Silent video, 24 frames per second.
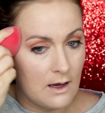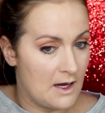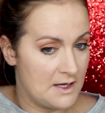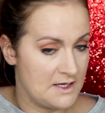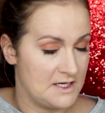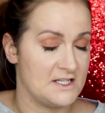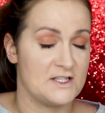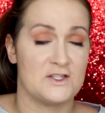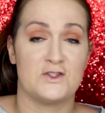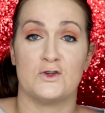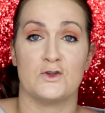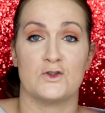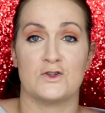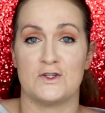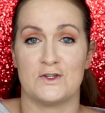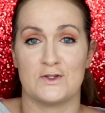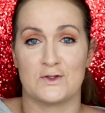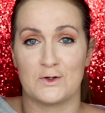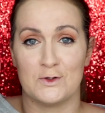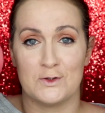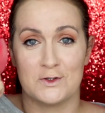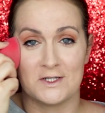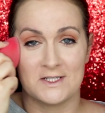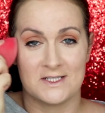and it's just
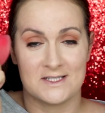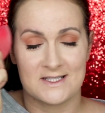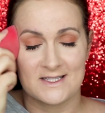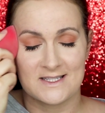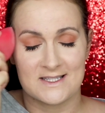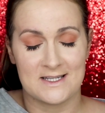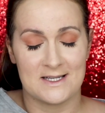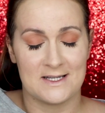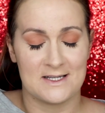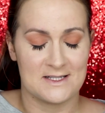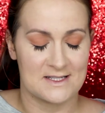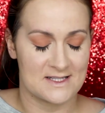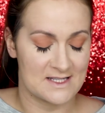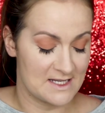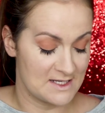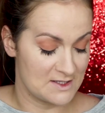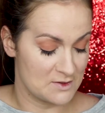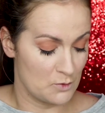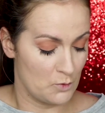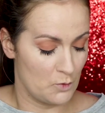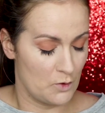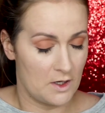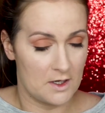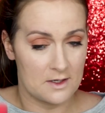as good as
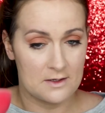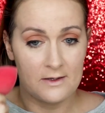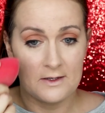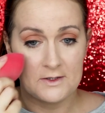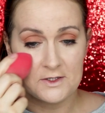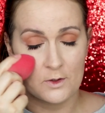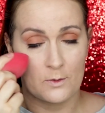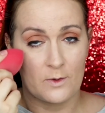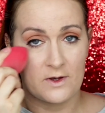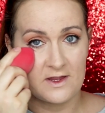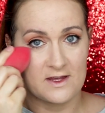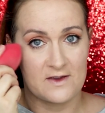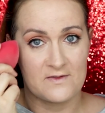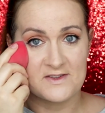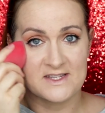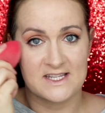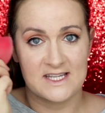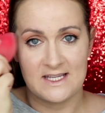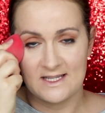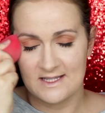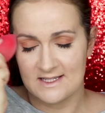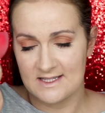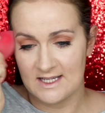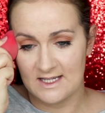Season 1. I don't know whether you've
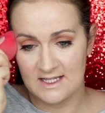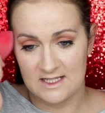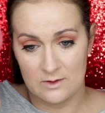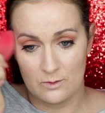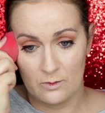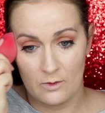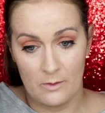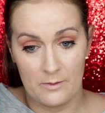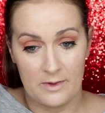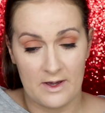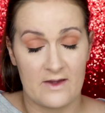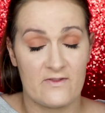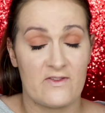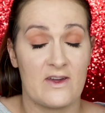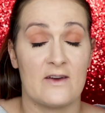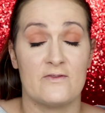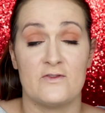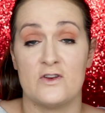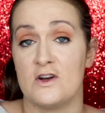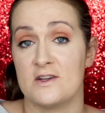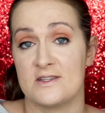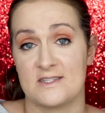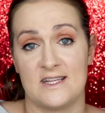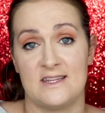seen Season 1, but if you have
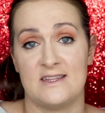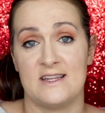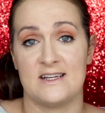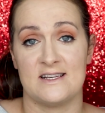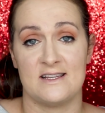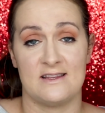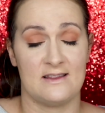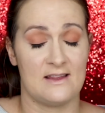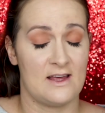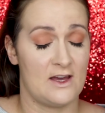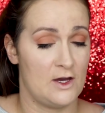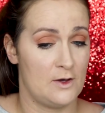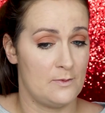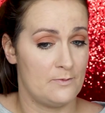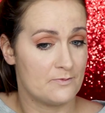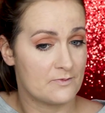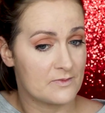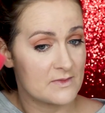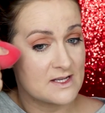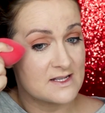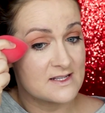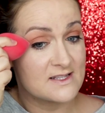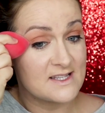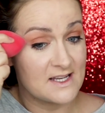not seen
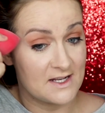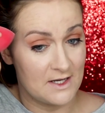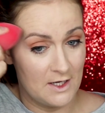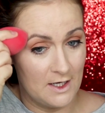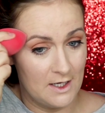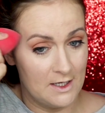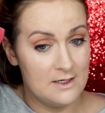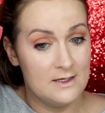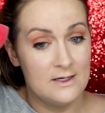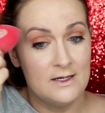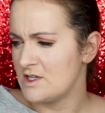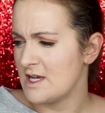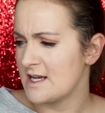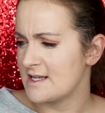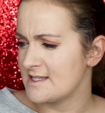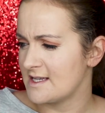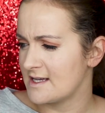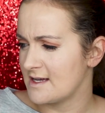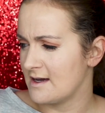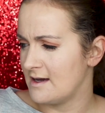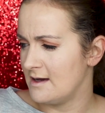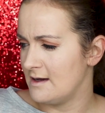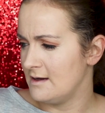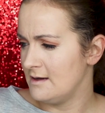Sinner,
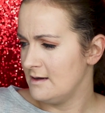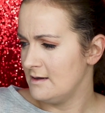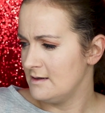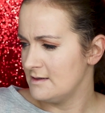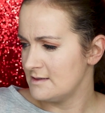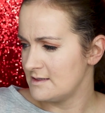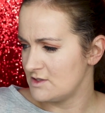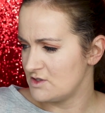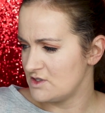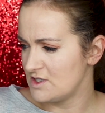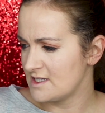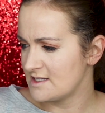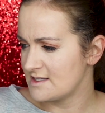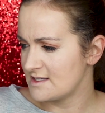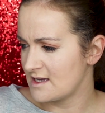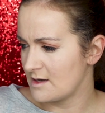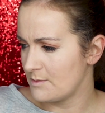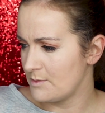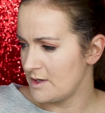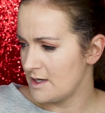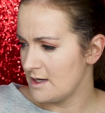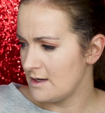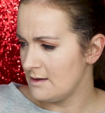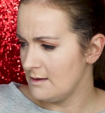Jessica
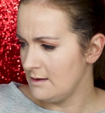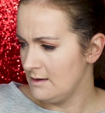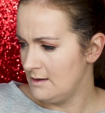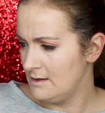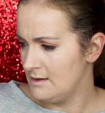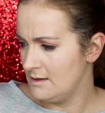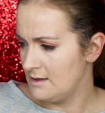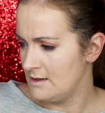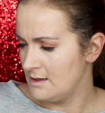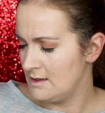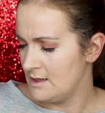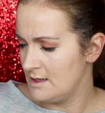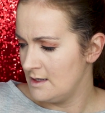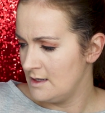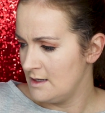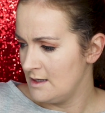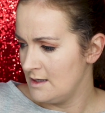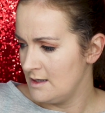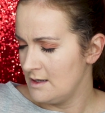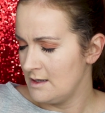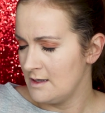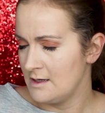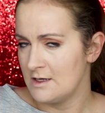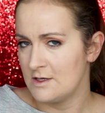Biel?
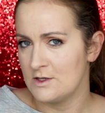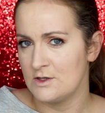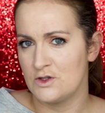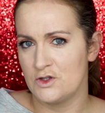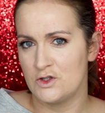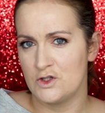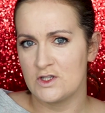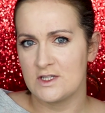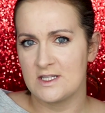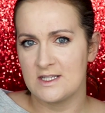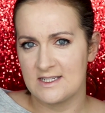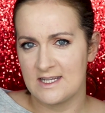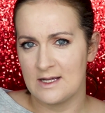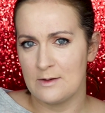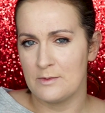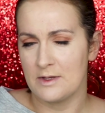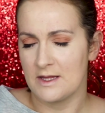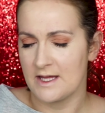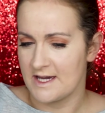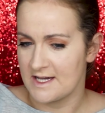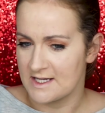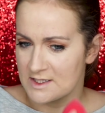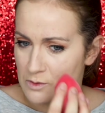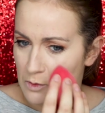Justin
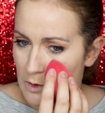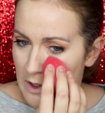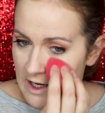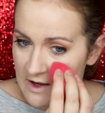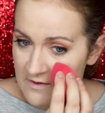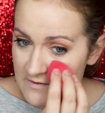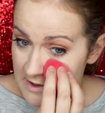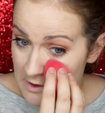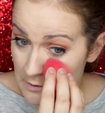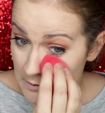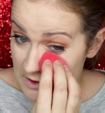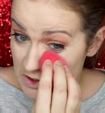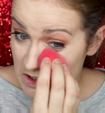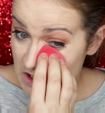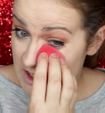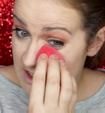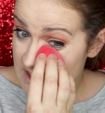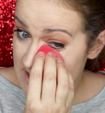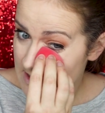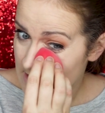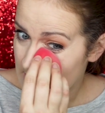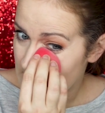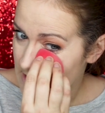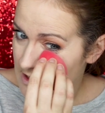Timberlake's wife, anyway,
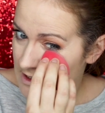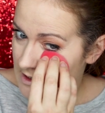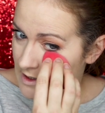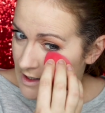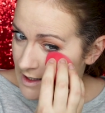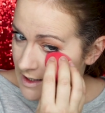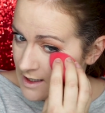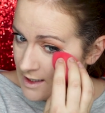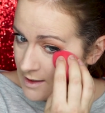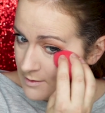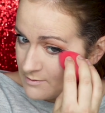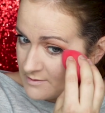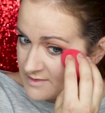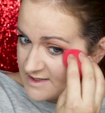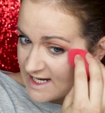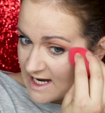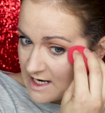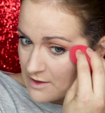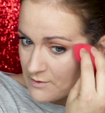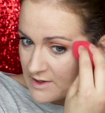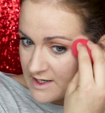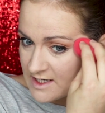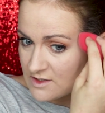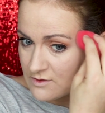she's the
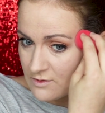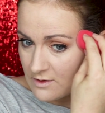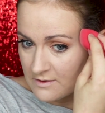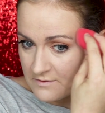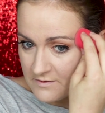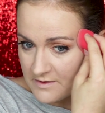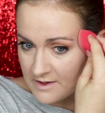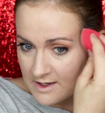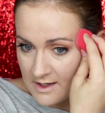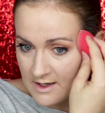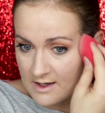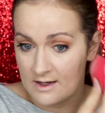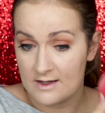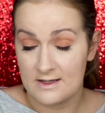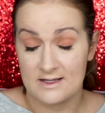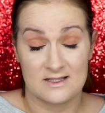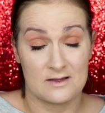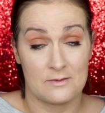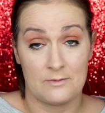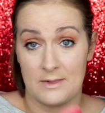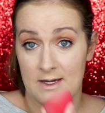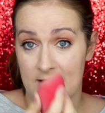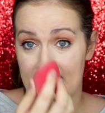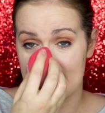director of it.
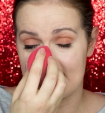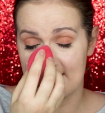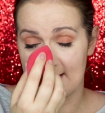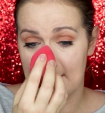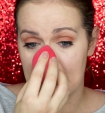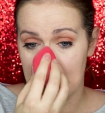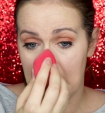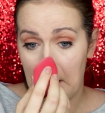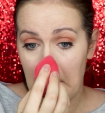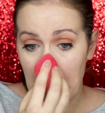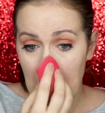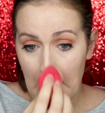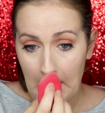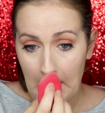It's amazing.